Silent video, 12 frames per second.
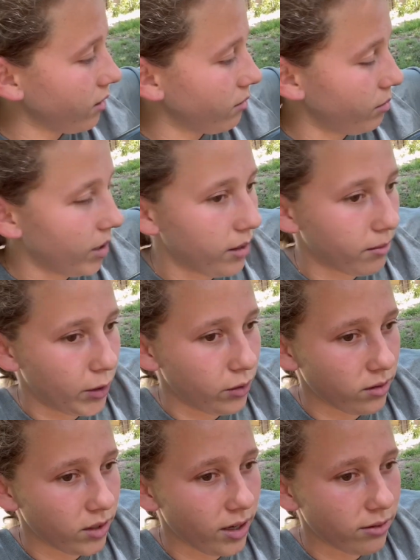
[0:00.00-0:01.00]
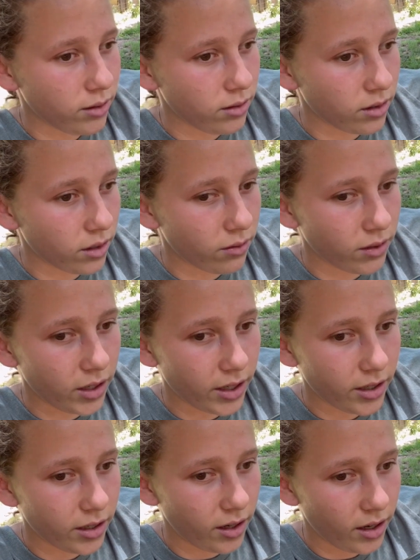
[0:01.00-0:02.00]
But mostly everyone's looking really
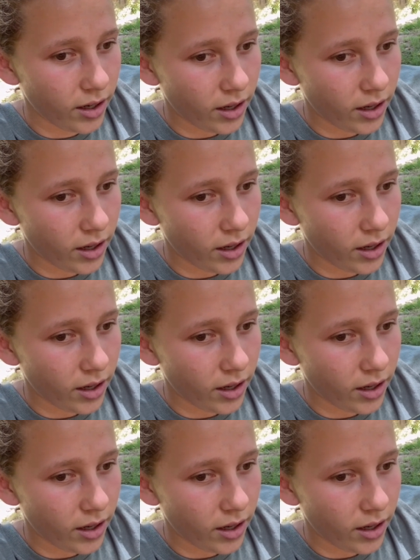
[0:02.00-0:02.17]
good.